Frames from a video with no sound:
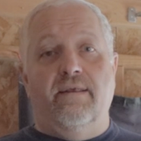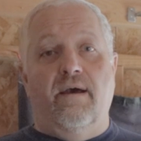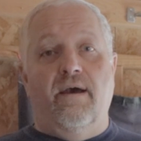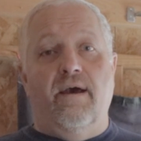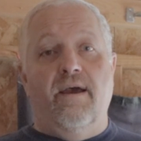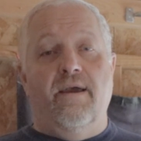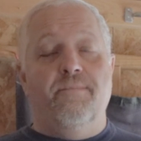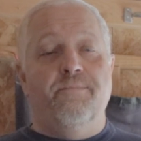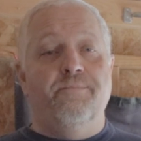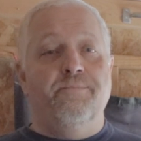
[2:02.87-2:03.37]

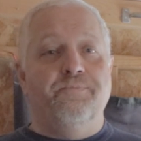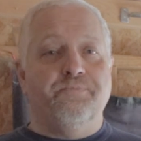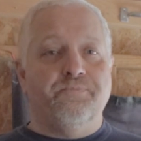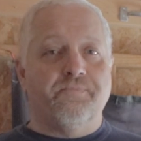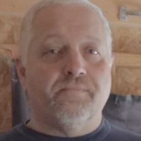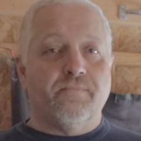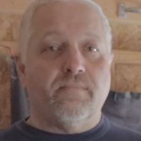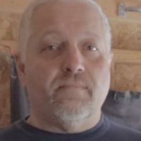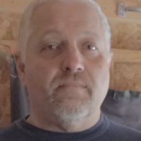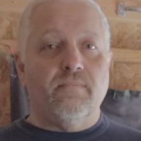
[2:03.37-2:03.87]
time.
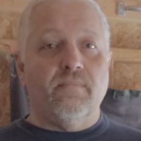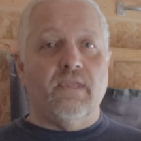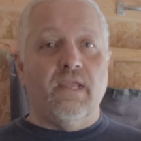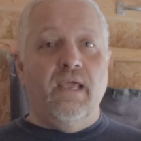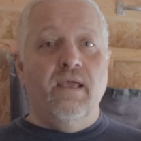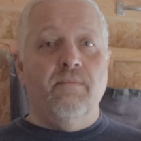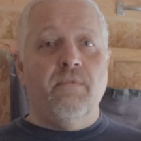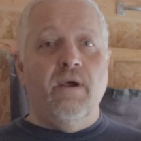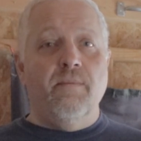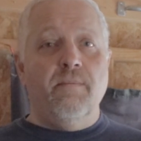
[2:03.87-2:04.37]

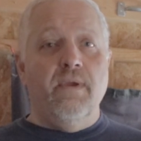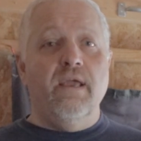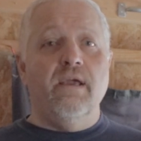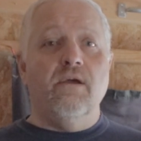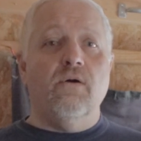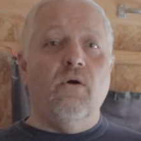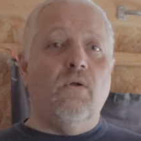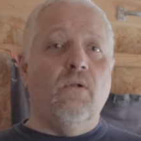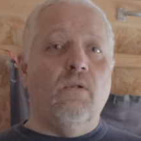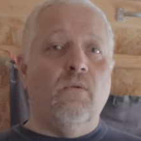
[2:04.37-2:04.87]
And my
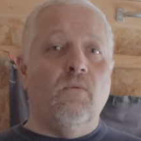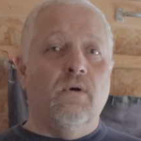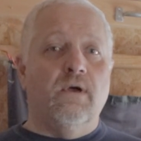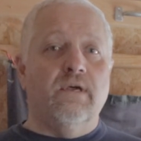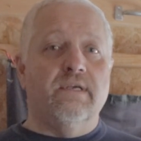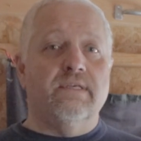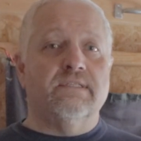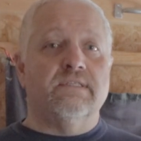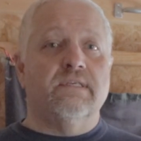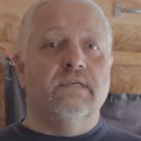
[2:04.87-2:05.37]
main goal
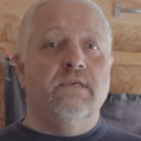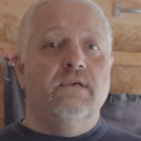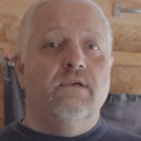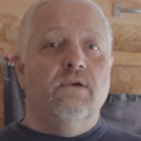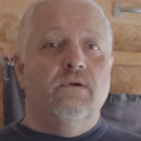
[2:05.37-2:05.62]
was